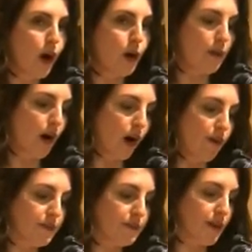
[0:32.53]
On behalf
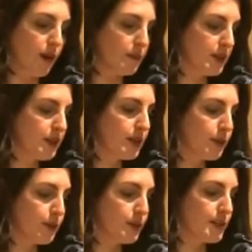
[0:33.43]
of the Armenian
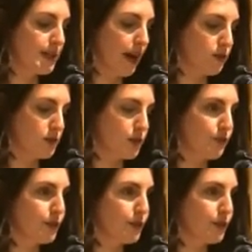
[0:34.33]
Community Council of